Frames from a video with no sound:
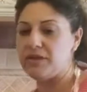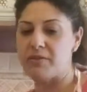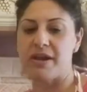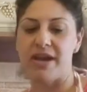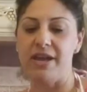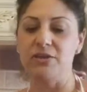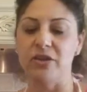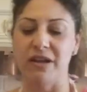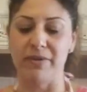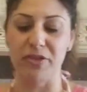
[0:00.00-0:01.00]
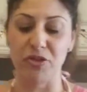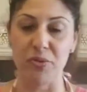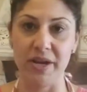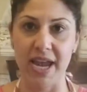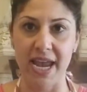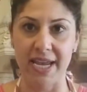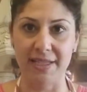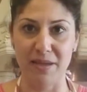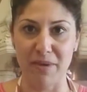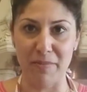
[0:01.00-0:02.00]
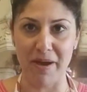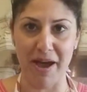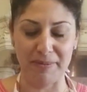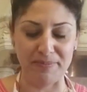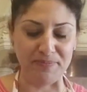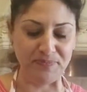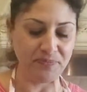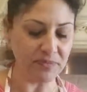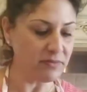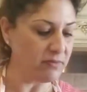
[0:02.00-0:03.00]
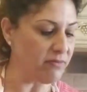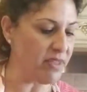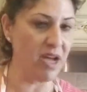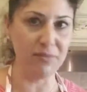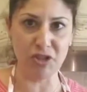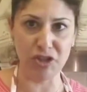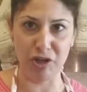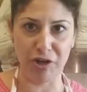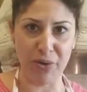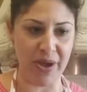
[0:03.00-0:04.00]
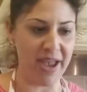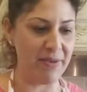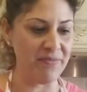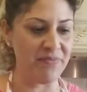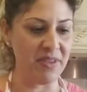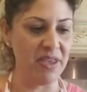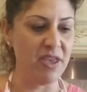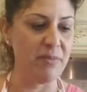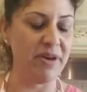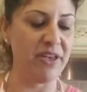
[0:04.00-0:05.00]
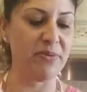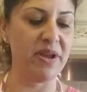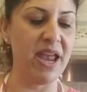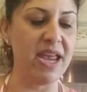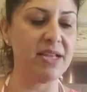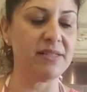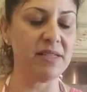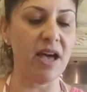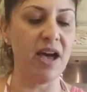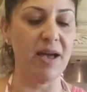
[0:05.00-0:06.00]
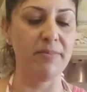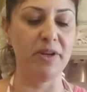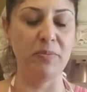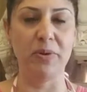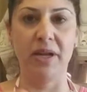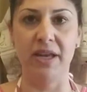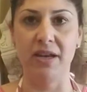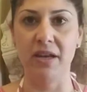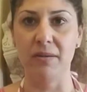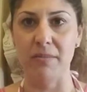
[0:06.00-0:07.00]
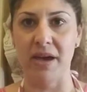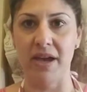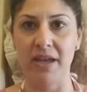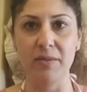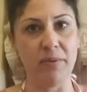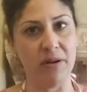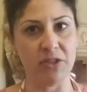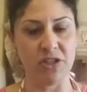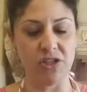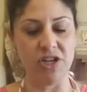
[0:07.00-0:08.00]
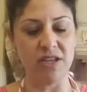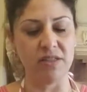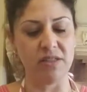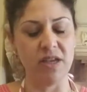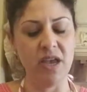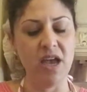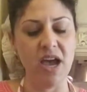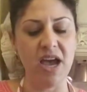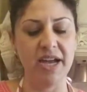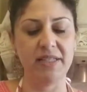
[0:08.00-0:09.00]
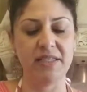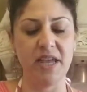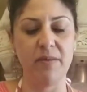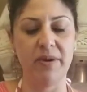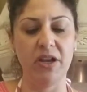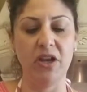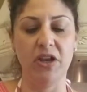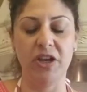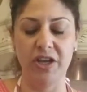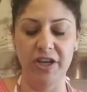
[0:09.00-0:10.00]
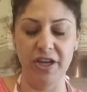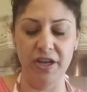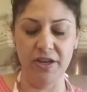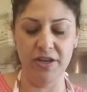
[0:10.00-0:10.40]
okay? So I got my 3 eggs in my pot. I'm stirring away my 3 eggs. I'm gonna put in my Parmesan cheese. I'd say about a good,